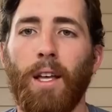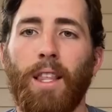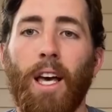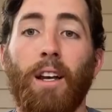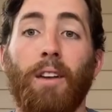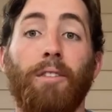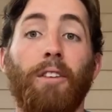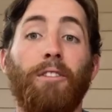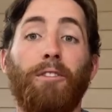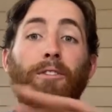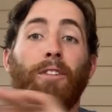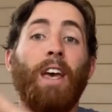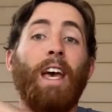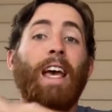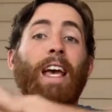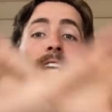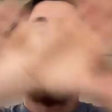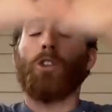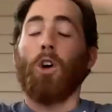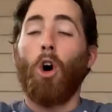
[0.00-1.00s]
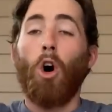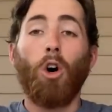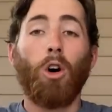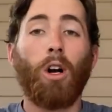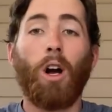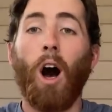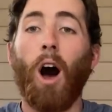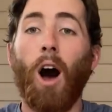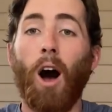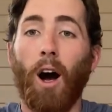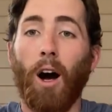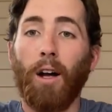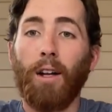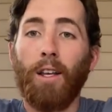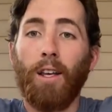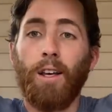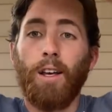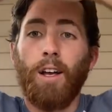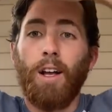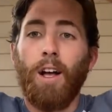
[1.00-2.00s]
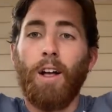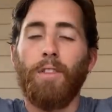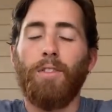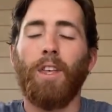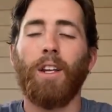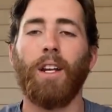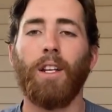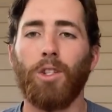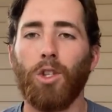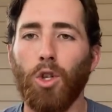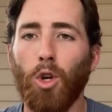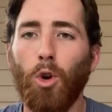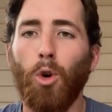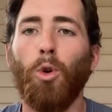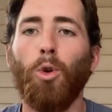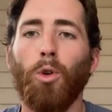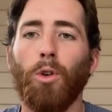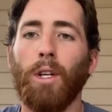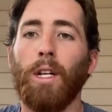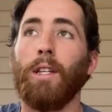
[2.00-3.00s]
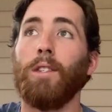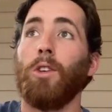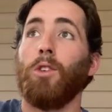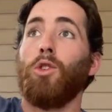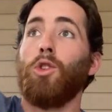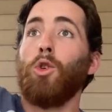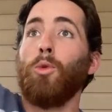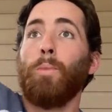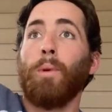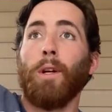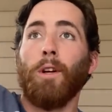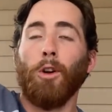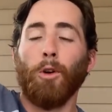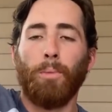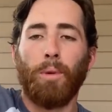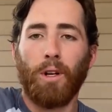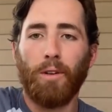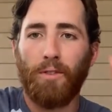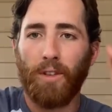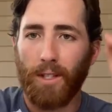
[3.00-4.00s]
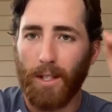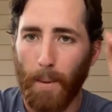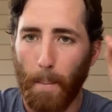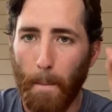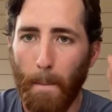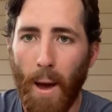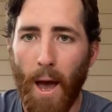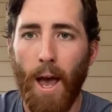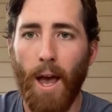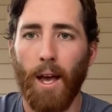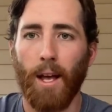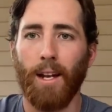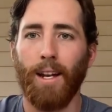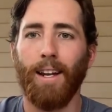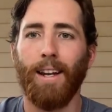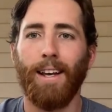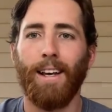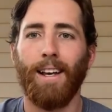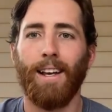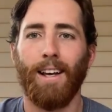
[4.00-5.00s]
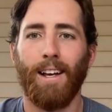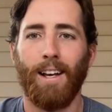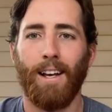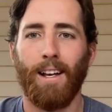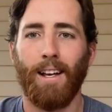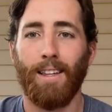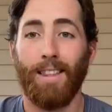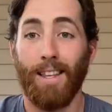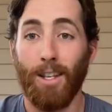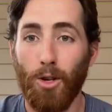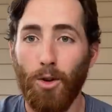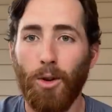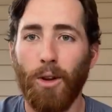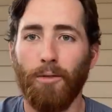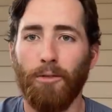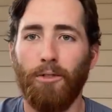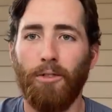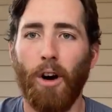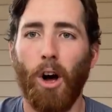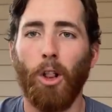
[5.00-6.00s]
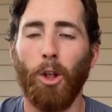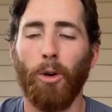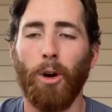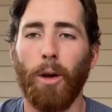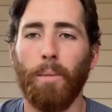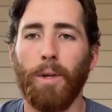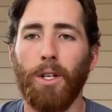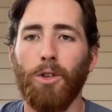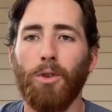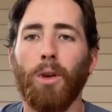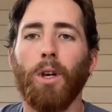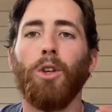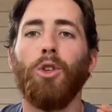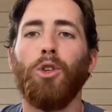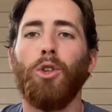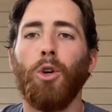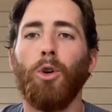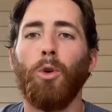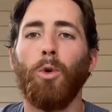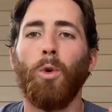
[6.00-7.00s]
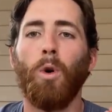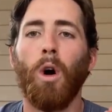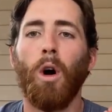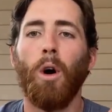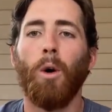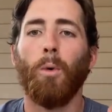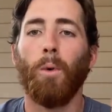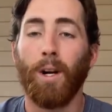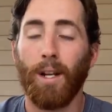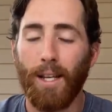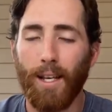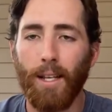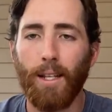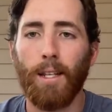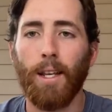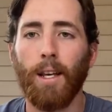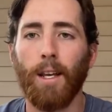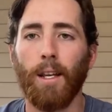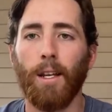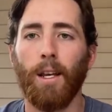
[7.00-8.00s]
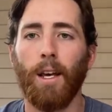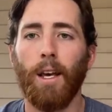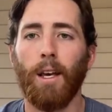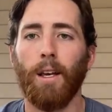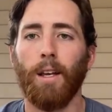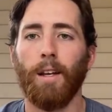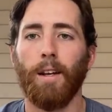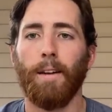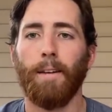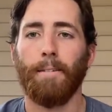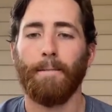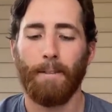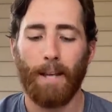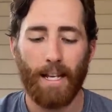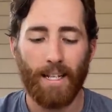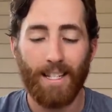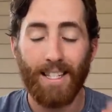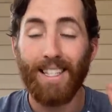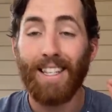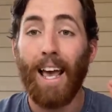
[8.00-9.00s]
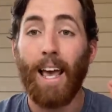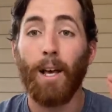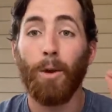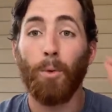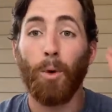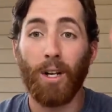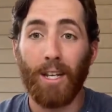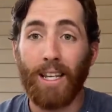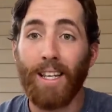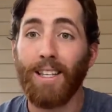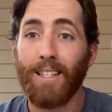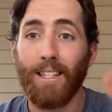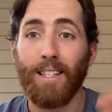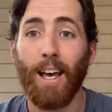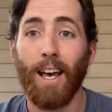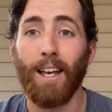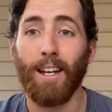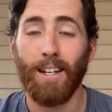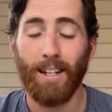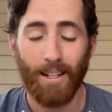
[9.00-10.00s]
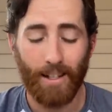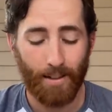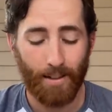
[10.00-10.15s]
That if it's all God, then it's cool and he's a superhero. But if it's a man, then you can follow him and you can do what he did and say what he said.